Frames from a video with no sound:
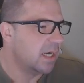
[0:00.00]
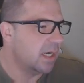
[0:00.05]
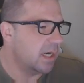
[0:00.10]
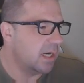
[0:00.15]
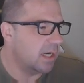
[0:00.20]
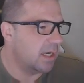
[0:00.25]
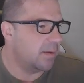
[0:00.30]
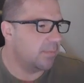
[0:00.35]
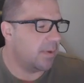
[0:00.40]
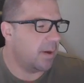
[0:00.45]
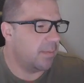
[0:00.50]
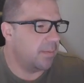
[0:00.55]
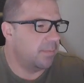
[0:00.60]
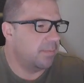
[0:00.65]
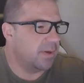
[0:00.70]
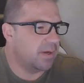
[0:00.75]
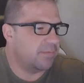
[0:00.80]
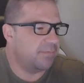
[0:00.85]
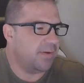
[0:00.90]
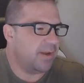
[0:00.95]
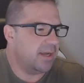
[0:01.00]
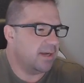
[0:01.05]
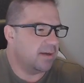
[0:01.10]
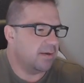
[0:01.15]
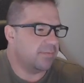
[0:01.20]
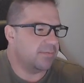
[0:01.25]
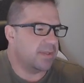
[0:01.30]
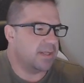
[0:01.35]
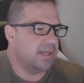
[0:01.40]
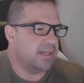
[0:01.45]
I'm a big fan
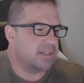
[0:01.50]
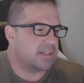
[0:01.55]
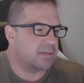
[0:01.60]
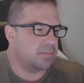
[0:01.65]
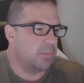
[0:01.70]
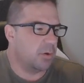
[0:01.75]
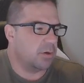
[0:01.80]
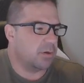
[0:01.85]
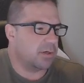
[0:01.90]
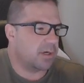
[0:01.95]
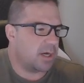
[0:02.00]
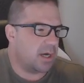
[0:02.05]
of the smart